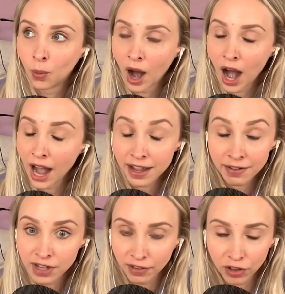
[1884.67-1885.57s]
I have
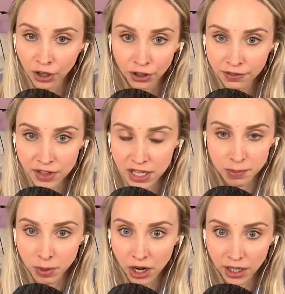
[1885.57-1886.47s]
never heard of this
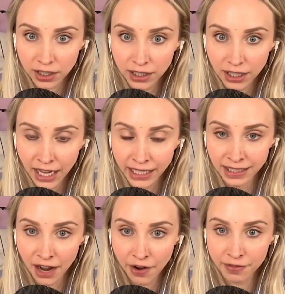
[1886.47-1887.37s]
book, and
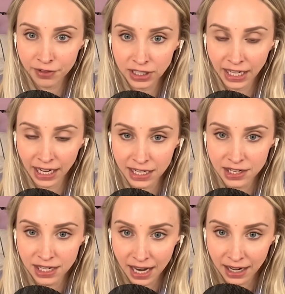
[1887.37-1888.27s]
now I feel like I need
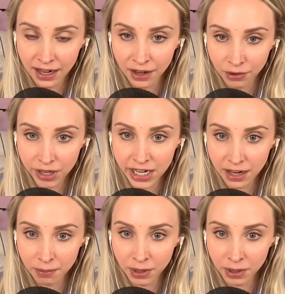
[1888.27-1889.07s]
to get it and read it.